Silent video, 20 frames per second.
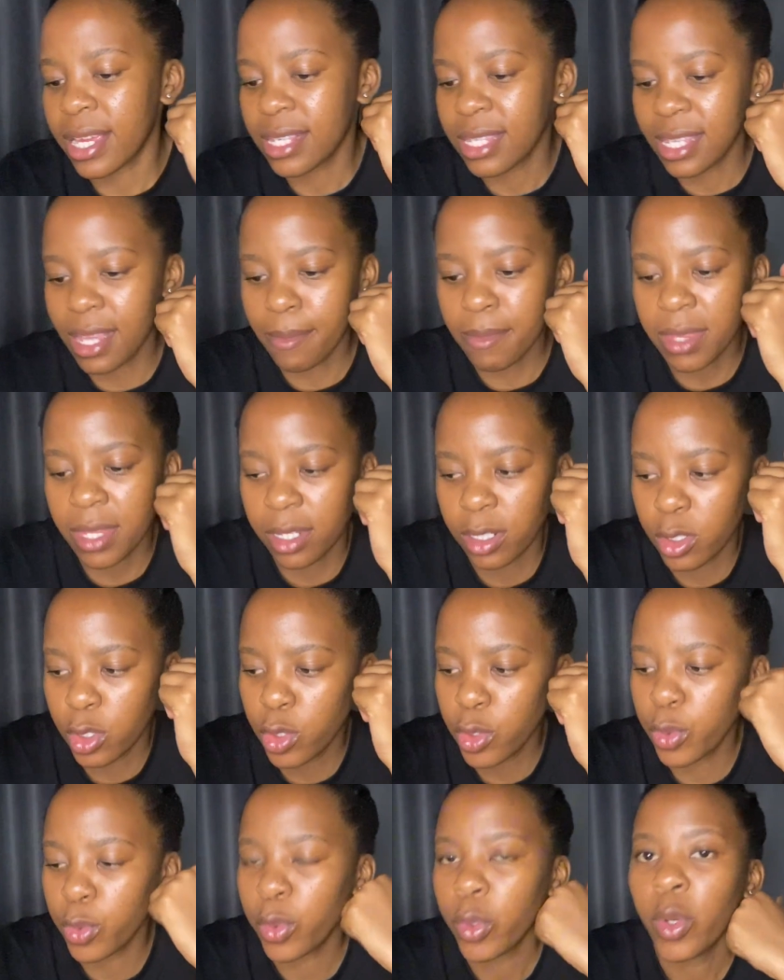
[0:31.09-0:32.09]
something
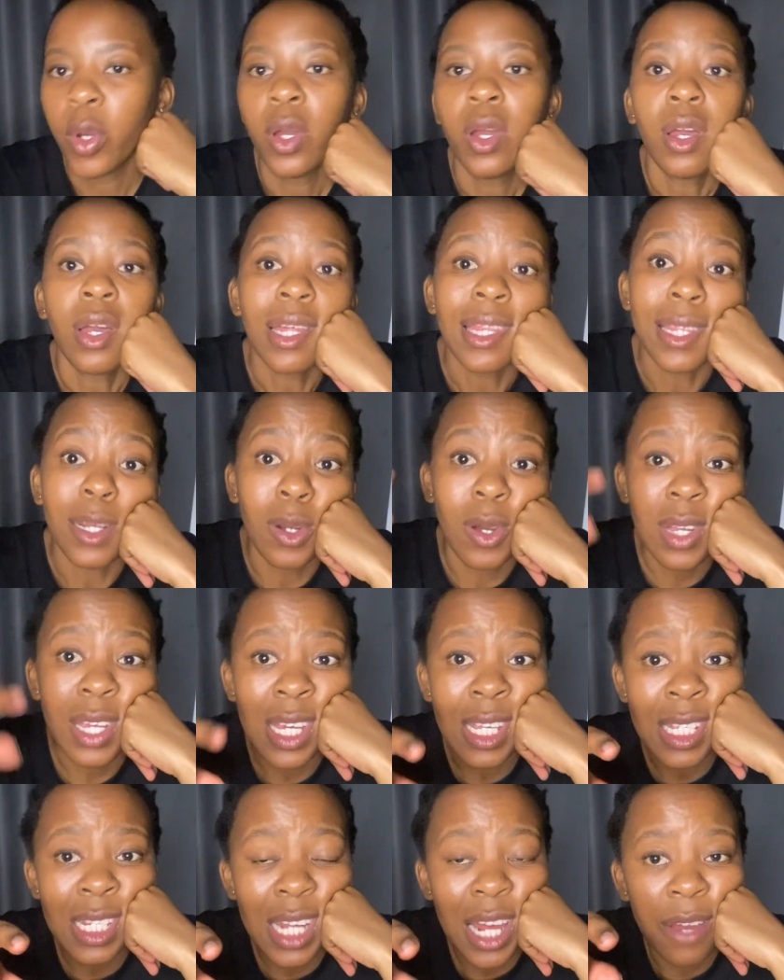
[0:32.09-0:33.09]
new. The
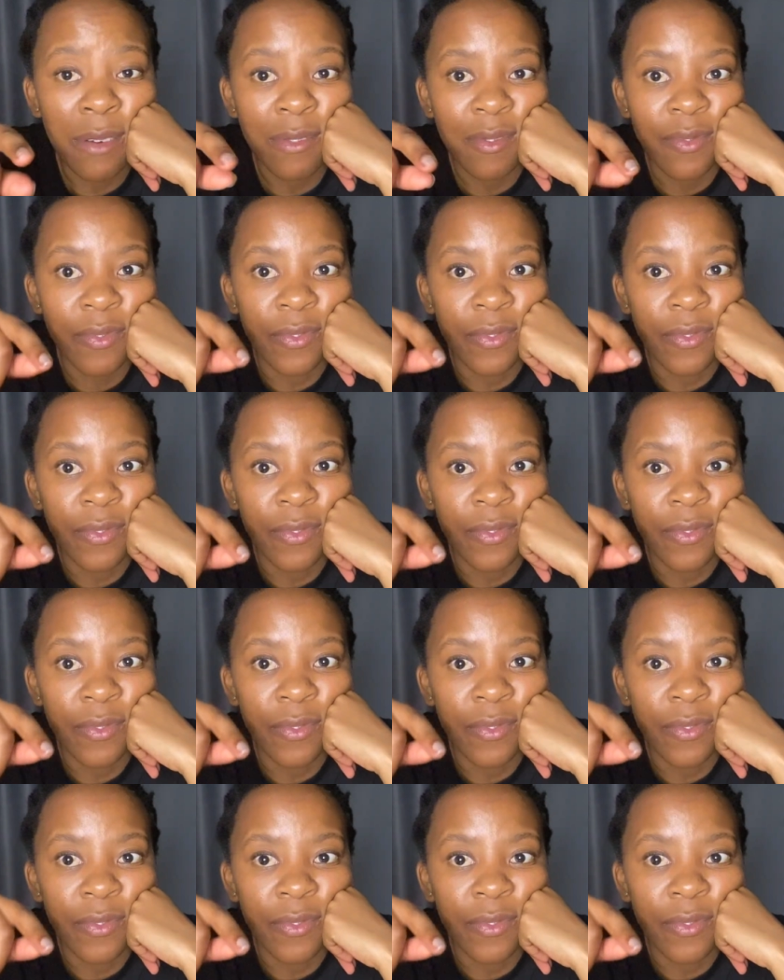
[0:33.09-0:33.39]
longest I've